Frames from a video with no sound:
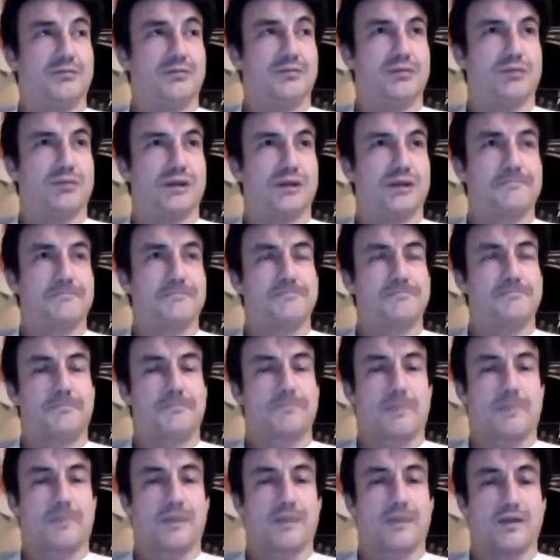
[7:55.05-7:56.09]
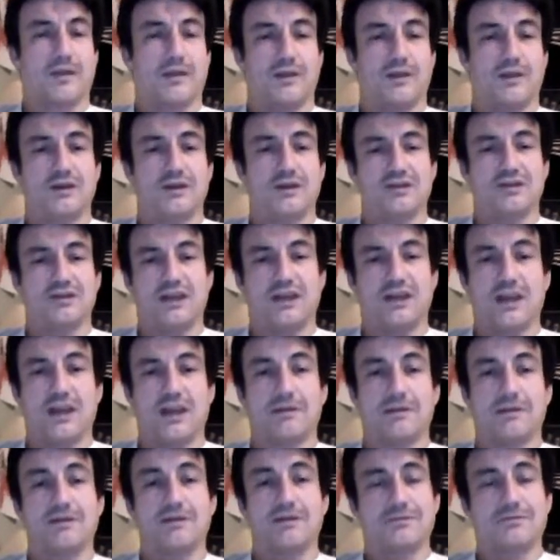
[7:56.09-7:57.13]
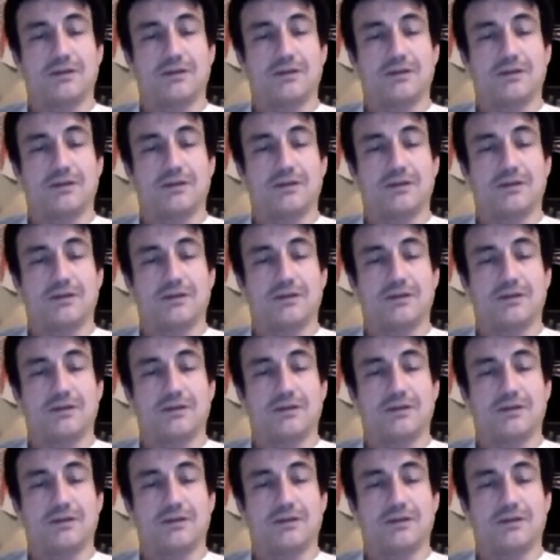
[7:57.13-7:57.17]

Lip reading: But there's a game I was